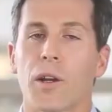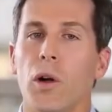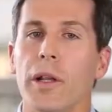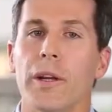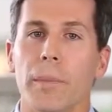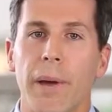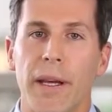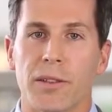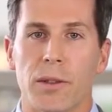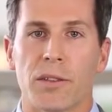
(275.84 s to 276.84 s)
goal here at
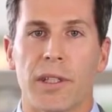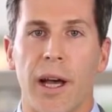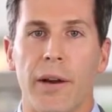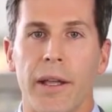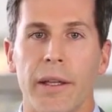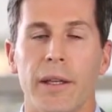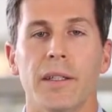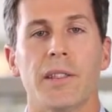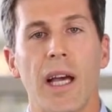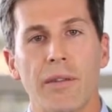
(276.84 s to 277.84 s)
Pedes Orange County
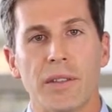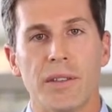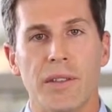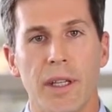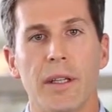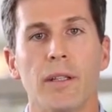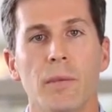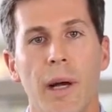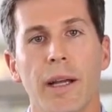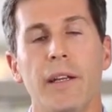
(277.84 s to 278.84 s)
is to have a
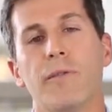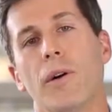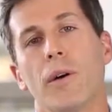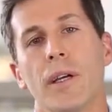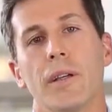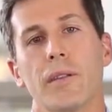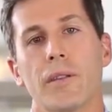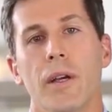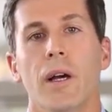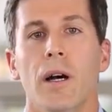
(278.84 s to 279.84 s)
single-minded
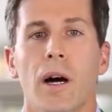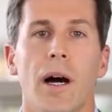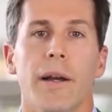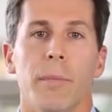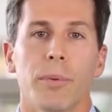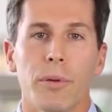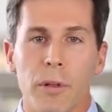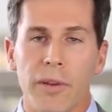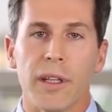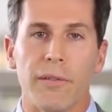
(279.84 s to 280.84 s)
focus on
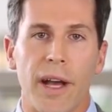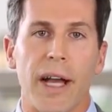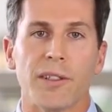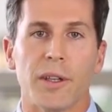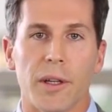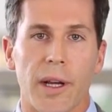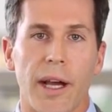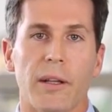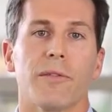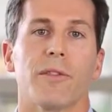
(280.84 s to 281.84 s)
improving the vascular
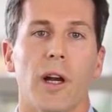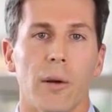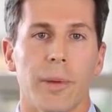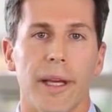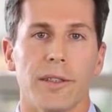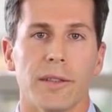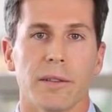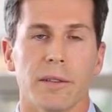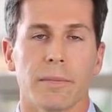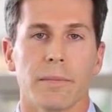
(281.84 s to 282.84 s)
health for our
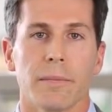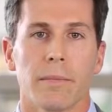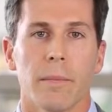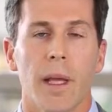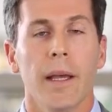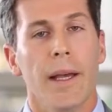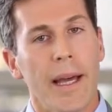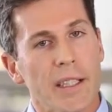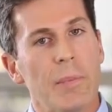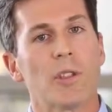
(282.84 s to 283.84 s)
patients.
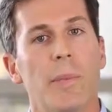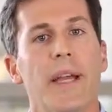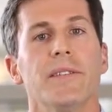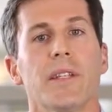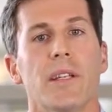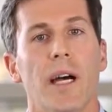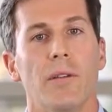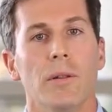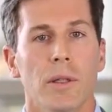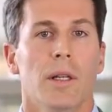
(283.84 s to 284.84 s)
At its most basic level,